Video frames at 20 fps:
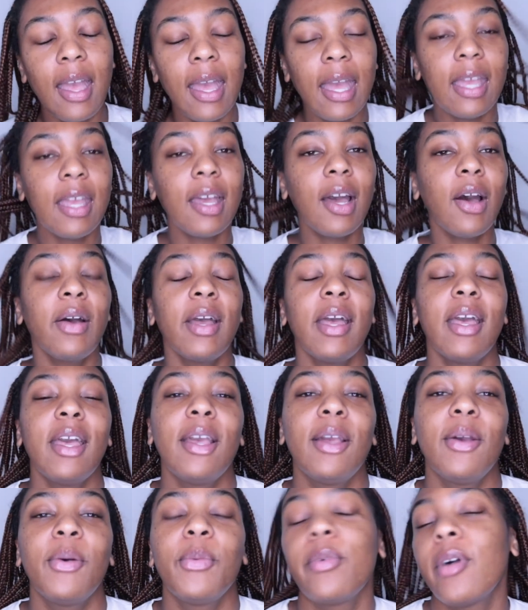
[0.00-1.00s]
Hey y'all,
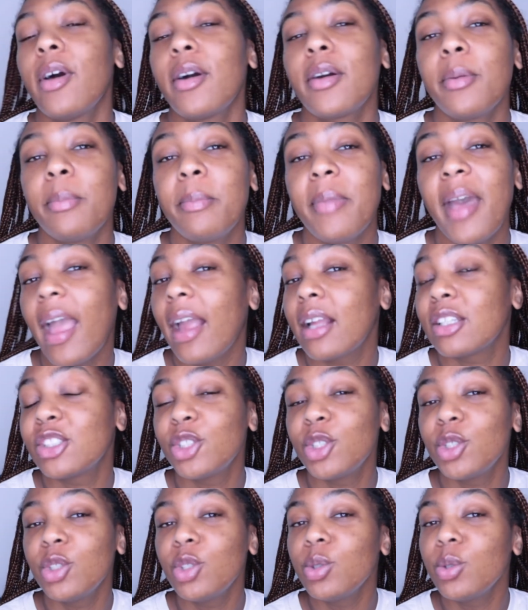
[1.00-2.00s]
hey, welcome back
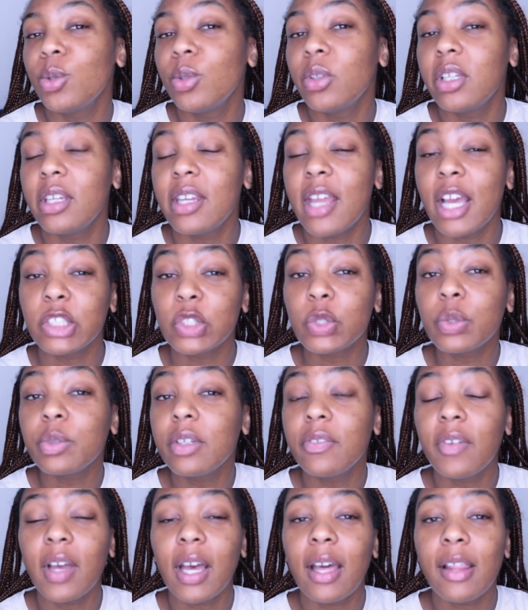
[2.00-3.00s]
to Natural
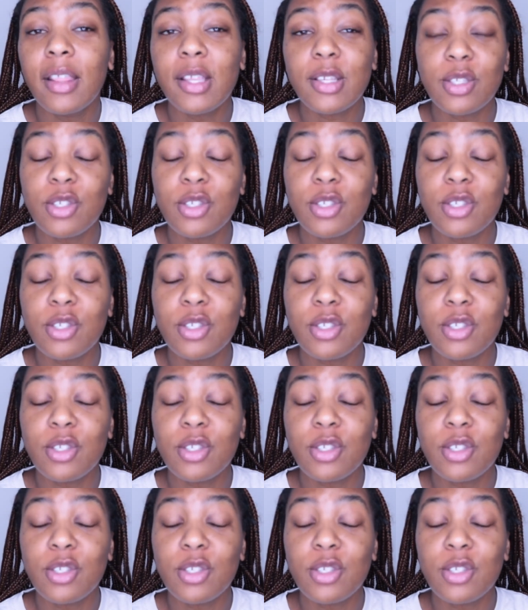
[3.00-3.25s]
Refined.